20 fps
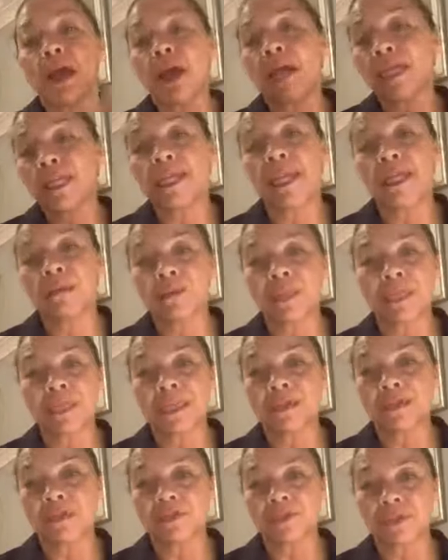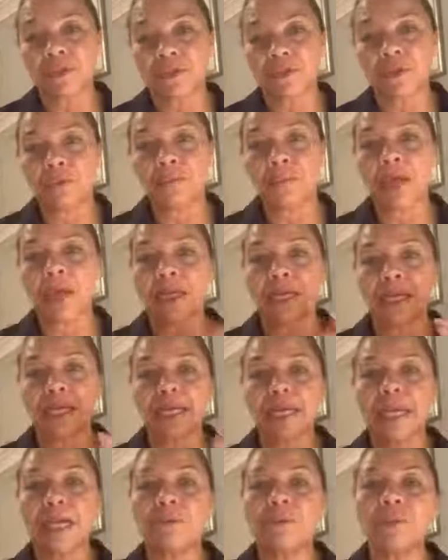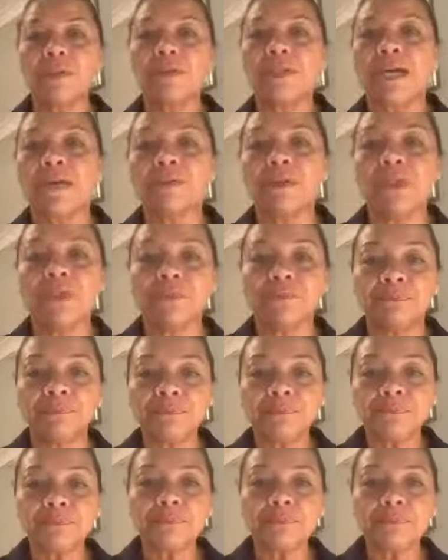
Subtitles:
I can help you download Zoom and I can help you download